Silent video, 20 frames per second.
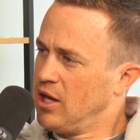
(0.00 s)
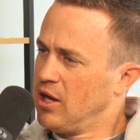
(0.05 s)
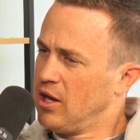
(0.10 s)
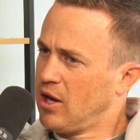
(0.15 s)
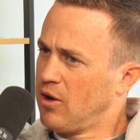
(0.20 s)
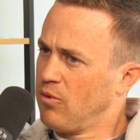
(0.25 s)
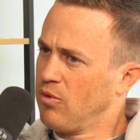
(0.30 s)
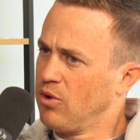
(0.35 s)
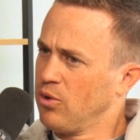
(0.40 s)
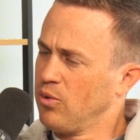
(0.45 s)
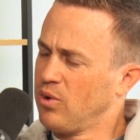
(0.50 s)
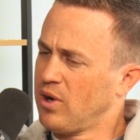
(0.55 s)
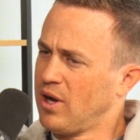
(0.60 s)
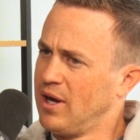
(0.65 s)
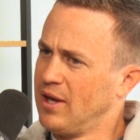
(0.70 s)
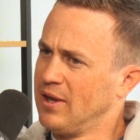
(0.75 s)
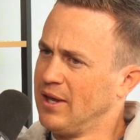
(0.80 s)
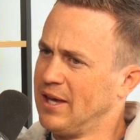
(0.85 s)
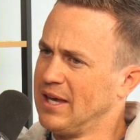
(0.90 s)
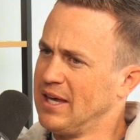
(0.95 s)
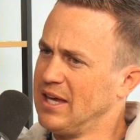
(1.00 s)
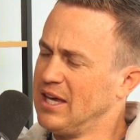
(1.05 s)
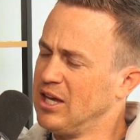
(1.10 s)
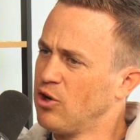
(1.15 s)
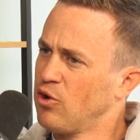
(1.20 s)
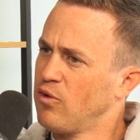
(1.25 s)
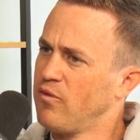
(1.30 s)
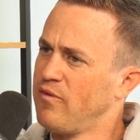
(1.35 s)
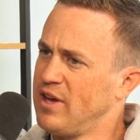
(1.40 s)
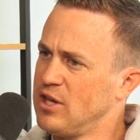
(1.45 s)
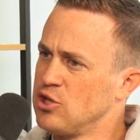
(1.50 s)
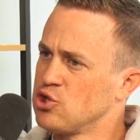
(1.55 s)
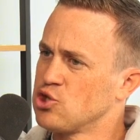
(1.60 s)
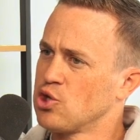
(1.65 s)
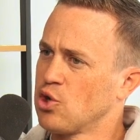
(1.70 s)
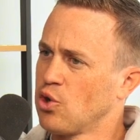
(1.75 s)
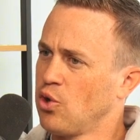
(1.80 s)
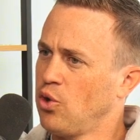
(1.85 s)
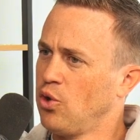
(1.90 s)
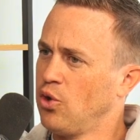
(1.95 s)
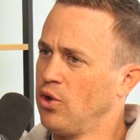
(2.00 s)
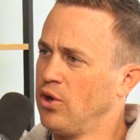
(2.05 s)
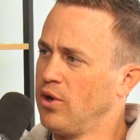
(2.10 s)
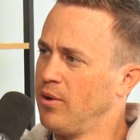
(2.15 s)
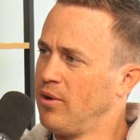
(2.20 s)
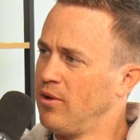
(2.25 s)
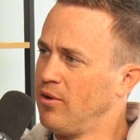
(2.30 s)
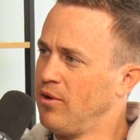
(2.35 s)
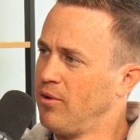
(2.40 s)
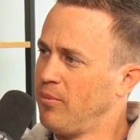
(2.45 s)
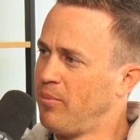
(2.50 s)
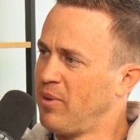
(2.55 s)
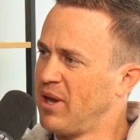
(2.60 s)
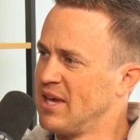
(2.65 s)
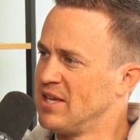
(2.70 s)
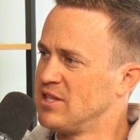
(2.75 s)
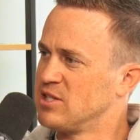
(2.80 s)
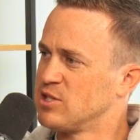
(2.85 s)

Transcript: I really want to highlight interventional pain